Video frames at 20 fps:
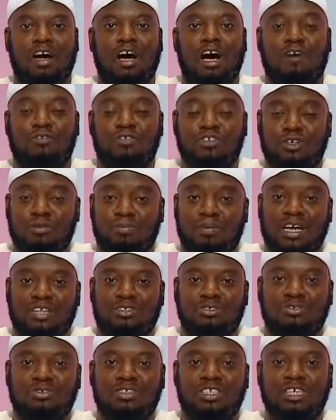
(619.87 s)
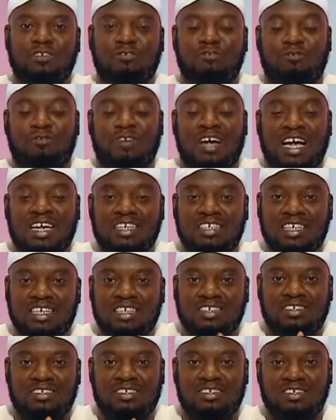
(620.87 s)
after the battle,
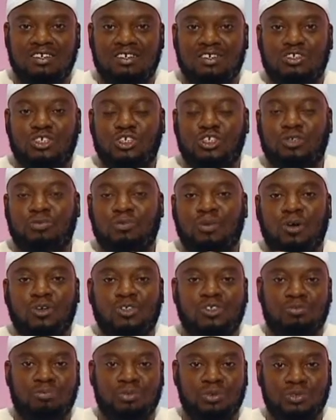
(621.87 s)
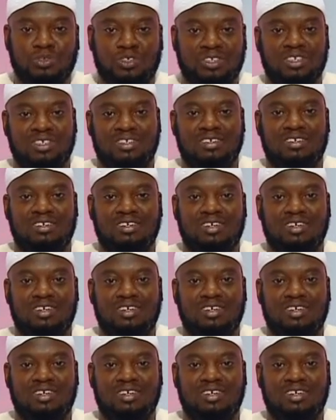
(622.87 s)
divided the spoils of booty.